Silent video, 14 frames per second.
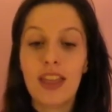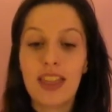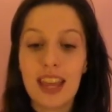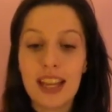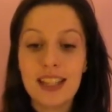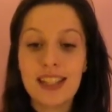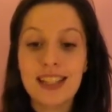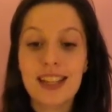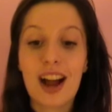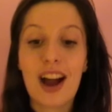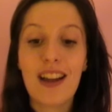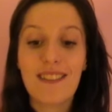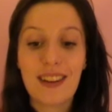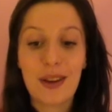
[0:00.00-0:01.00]
This
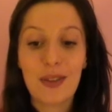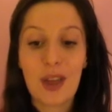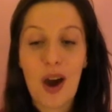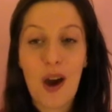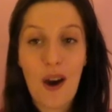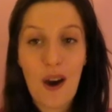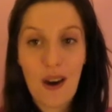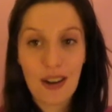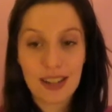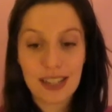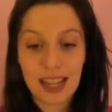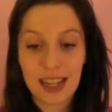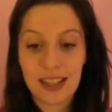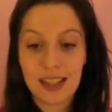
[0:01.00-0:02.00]
I found the
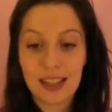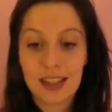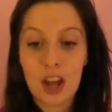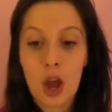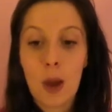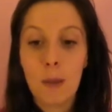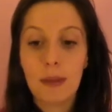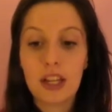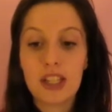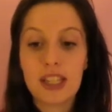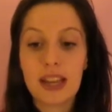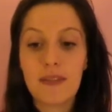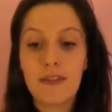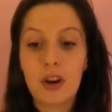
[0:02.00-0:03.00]
hardest
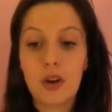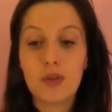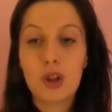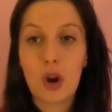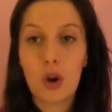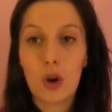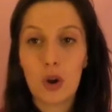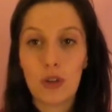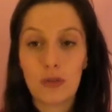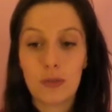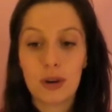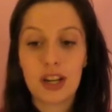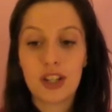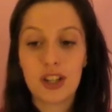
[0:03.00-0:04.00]
because it involves a lot
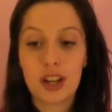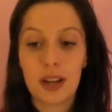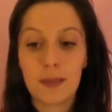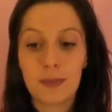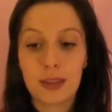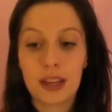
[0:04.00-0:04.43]
of pressure.